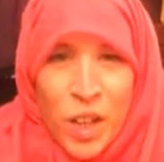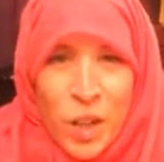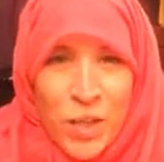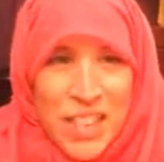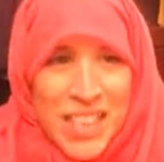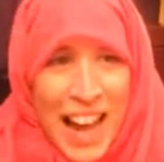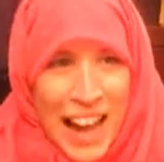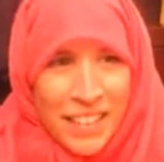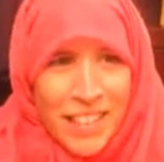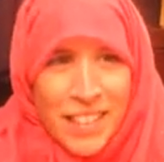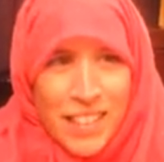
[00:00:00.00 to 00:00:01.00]

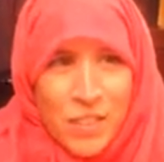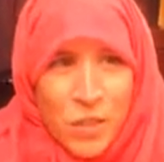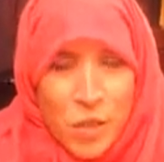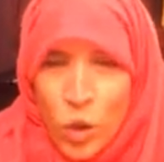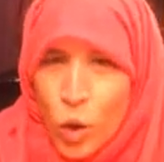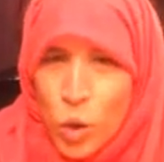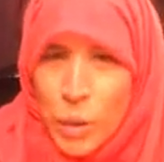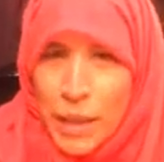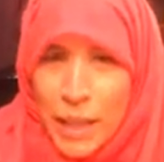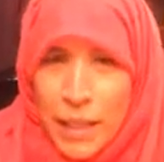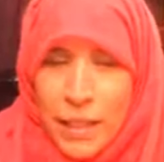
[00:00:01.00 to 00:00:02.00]
stand not doing
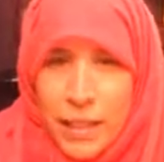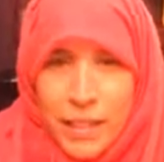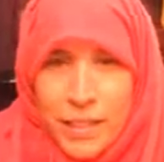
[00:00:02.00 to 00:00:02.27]
anything.